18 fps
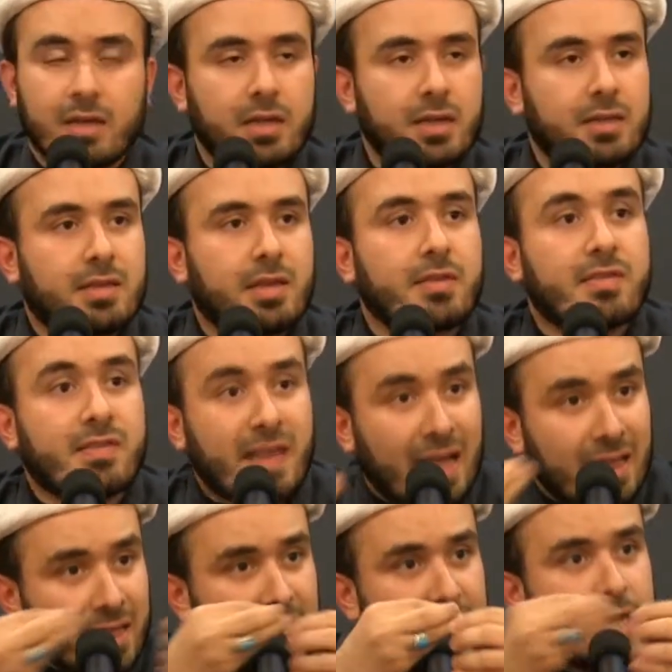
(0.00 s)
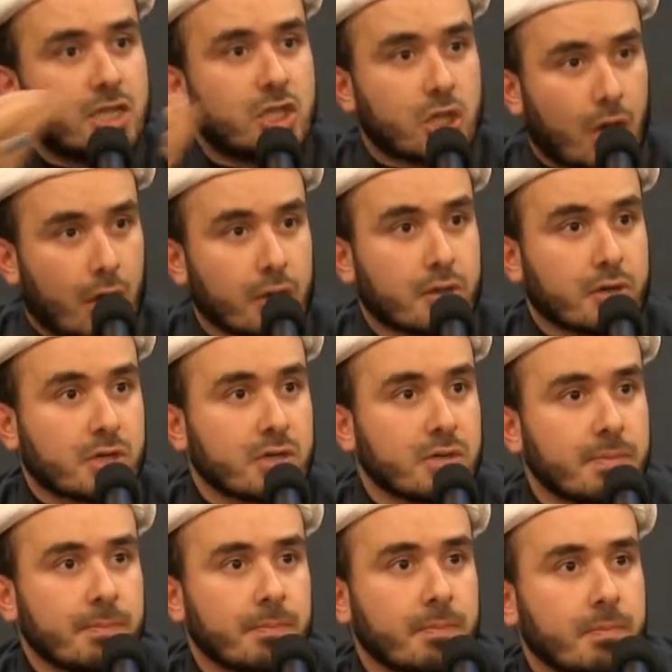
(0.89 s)
to sell each
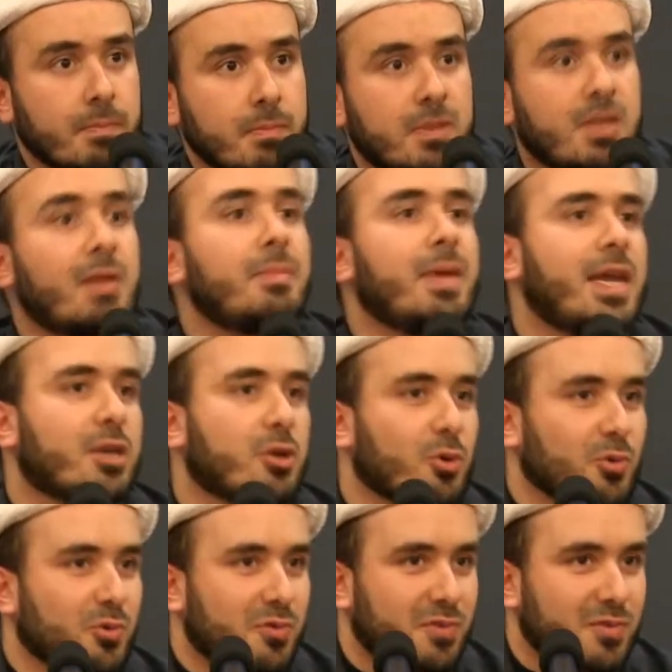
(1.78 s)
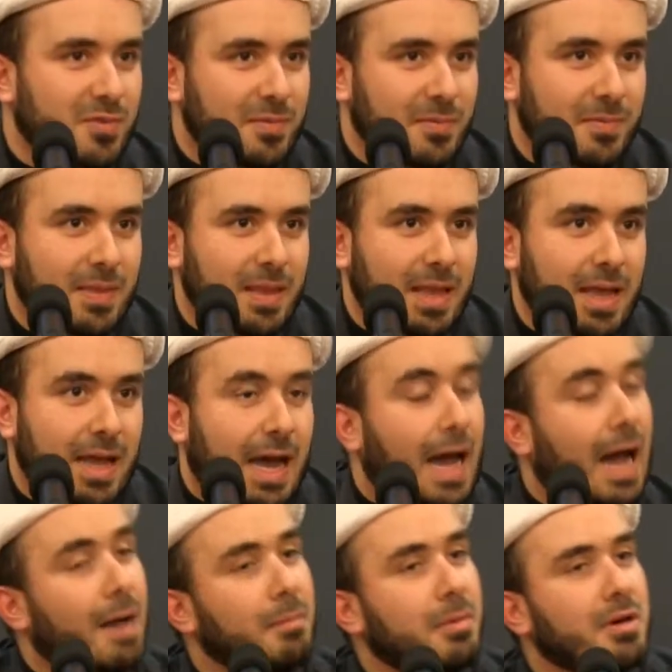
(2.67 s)
other tomatoes.
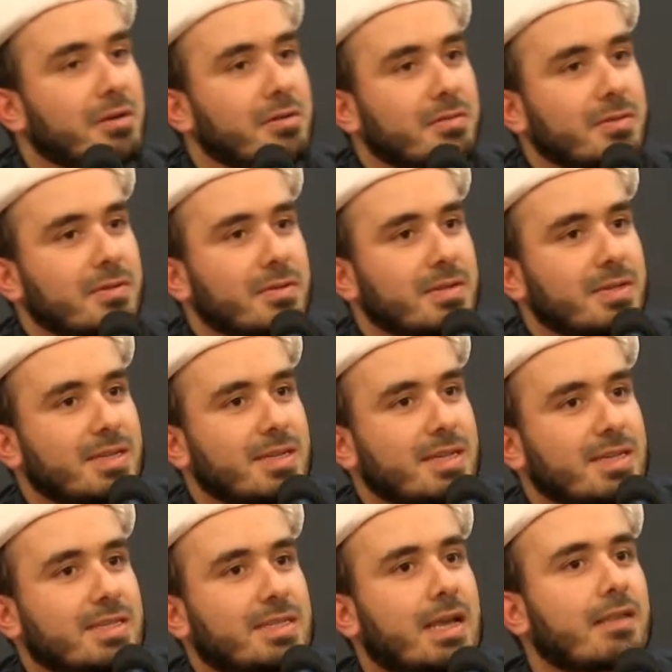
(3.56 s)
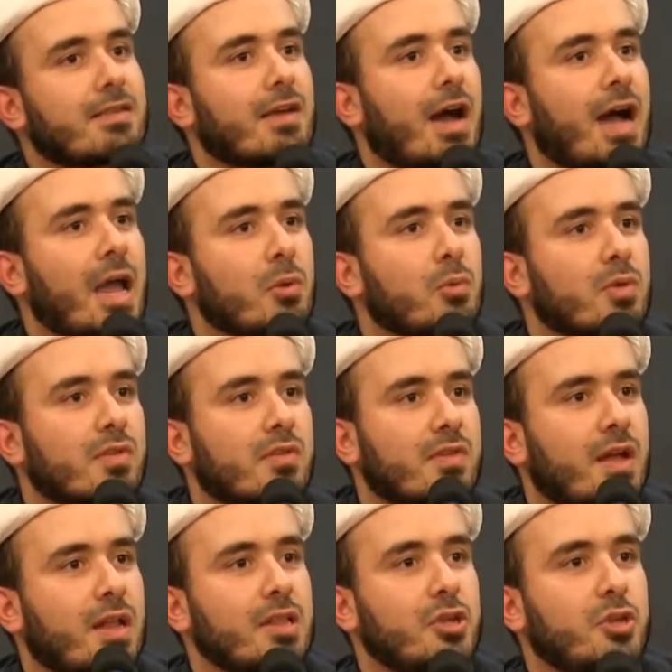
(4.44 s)
Amr says, I will
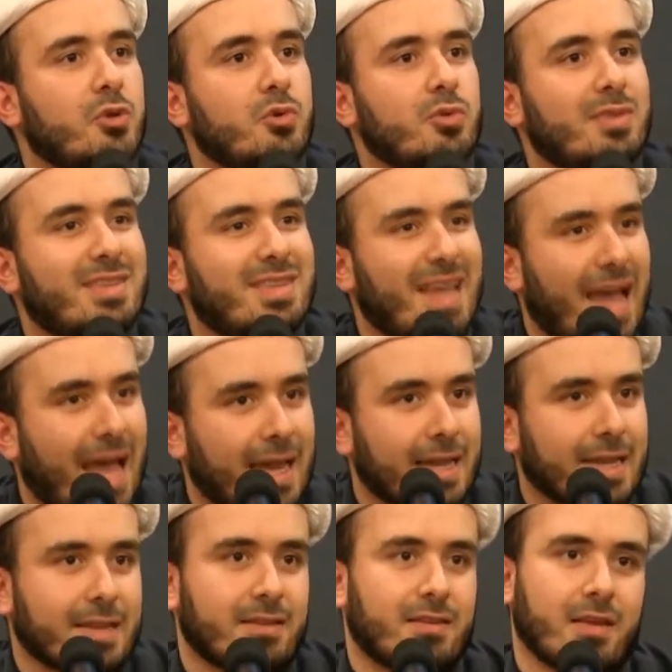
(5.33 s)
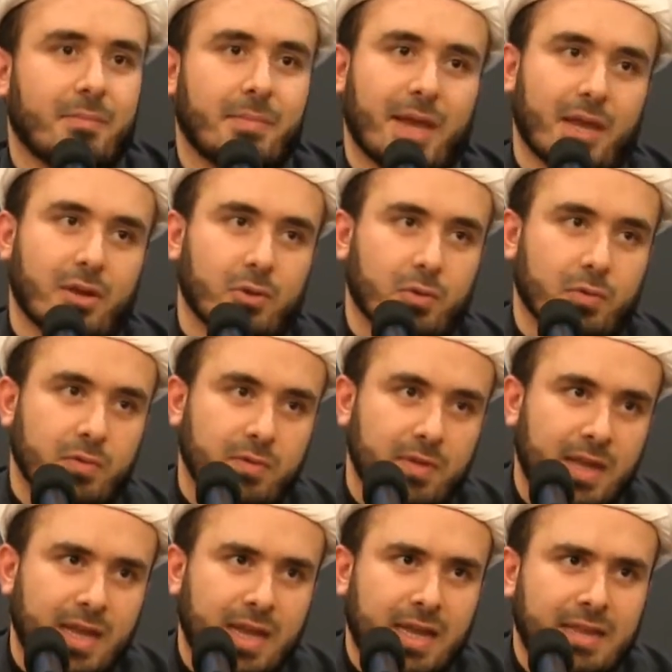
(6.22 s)
sell you 10 tomatoes
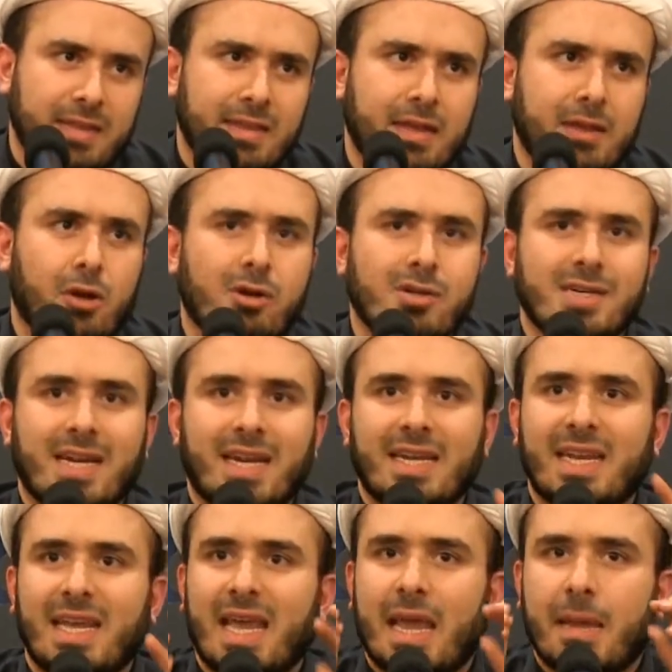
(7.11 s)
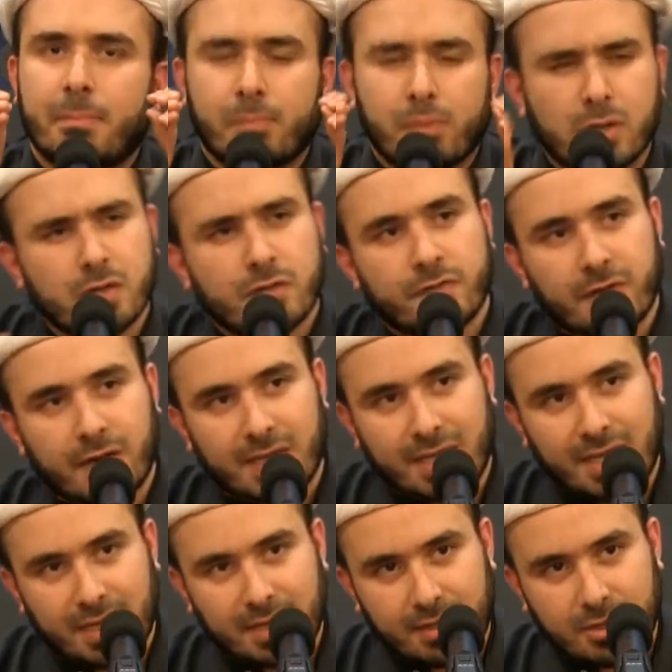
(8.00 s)
that are in a
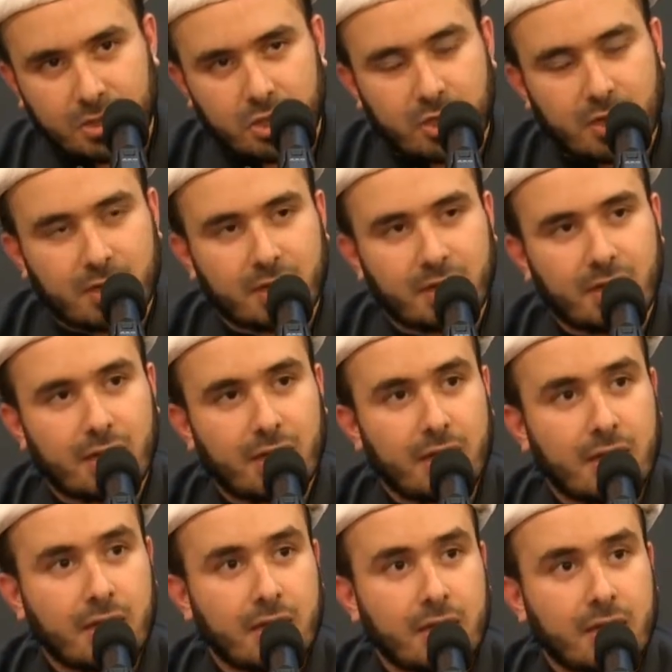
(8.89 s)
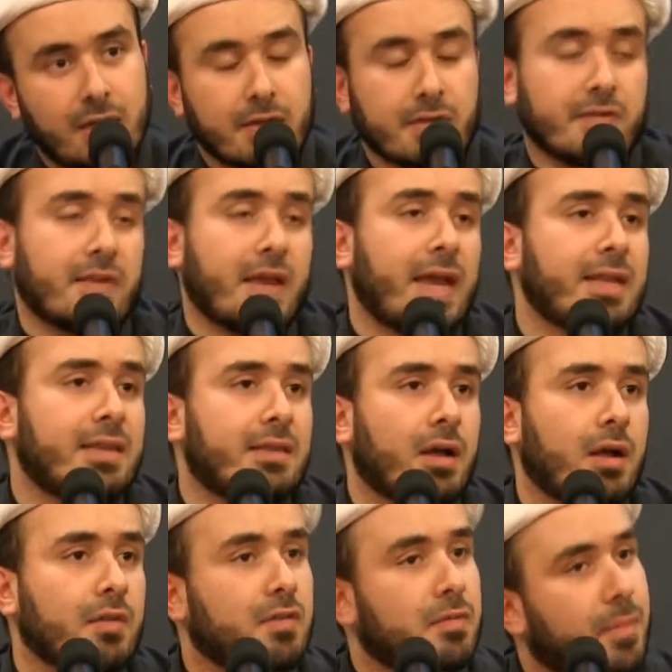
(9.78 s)
perfect condition. Zayd
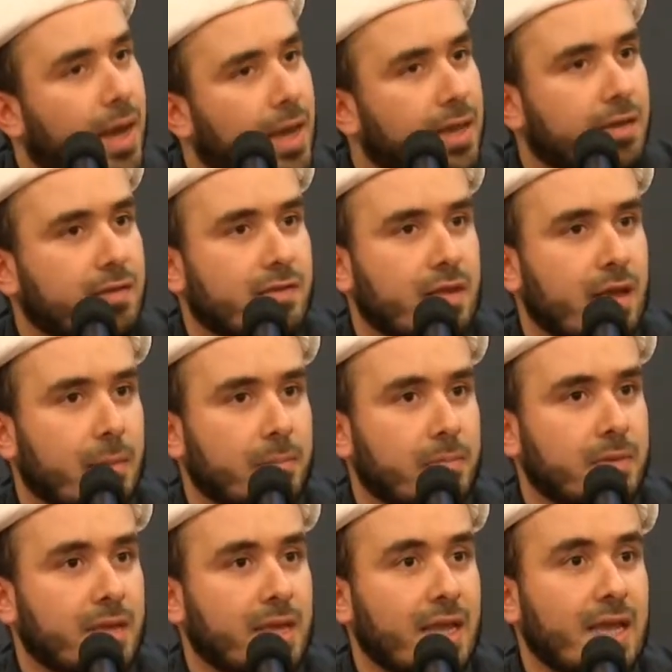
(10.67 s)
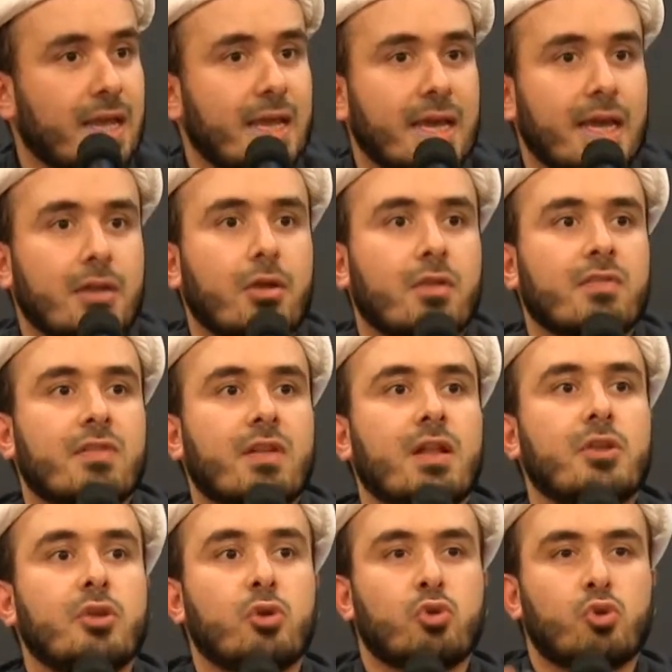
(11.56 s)
tells him, I accept, and I'll
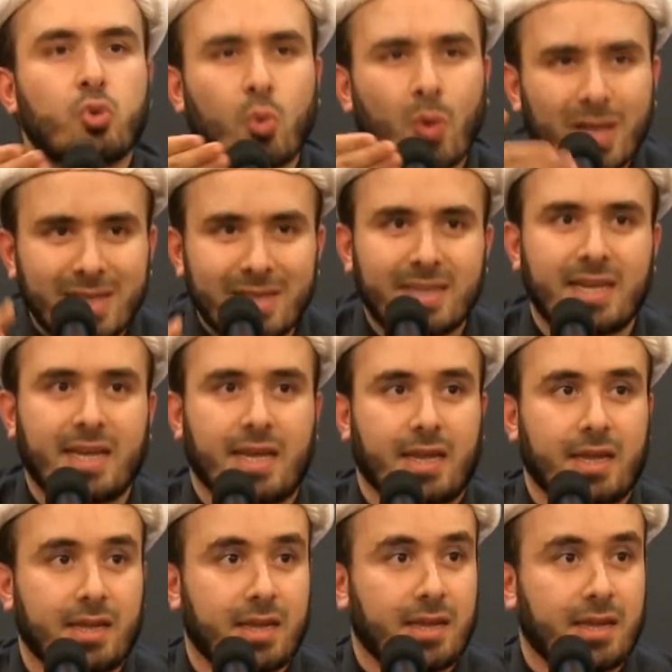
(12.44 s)
sell you 20